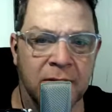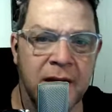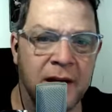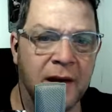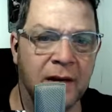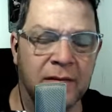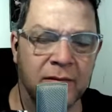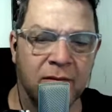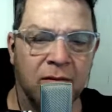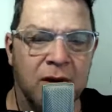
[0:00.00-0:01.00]
Randy,
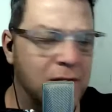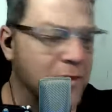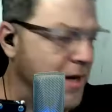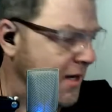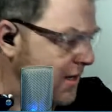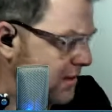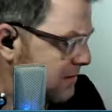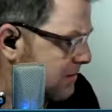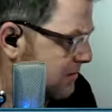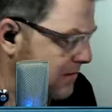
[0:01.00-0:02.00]
where are you at again?
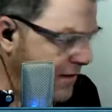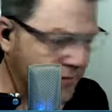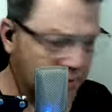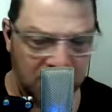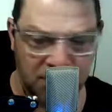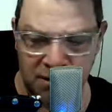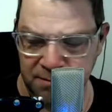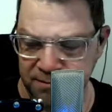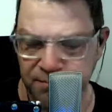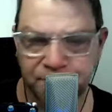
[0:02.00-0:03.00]
I'll have to look it up.